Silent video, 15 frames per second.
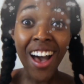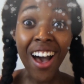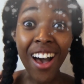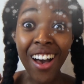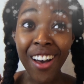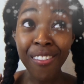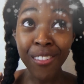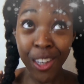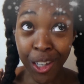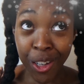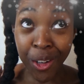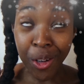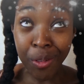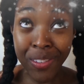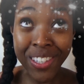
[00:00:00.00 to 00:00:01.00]
A
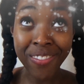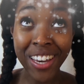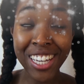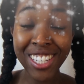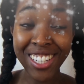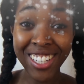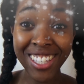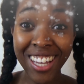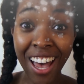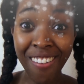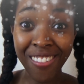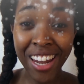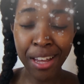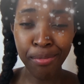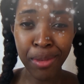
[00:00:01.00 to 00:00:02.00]
few observations
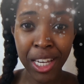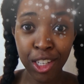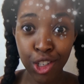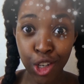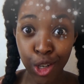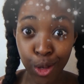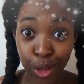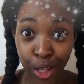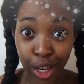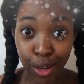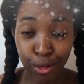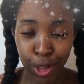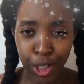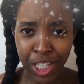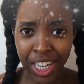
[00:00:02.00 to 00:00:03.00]
have led me to the
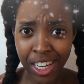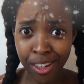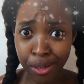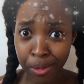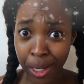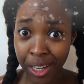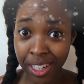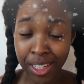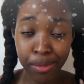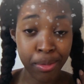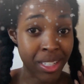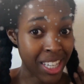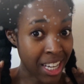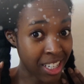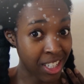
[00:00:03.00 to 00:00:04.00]
routine I'm going to
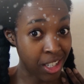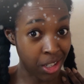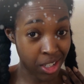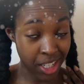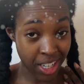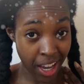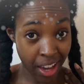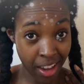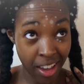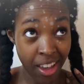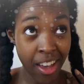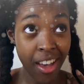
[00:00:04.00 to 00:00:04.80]
present to you today.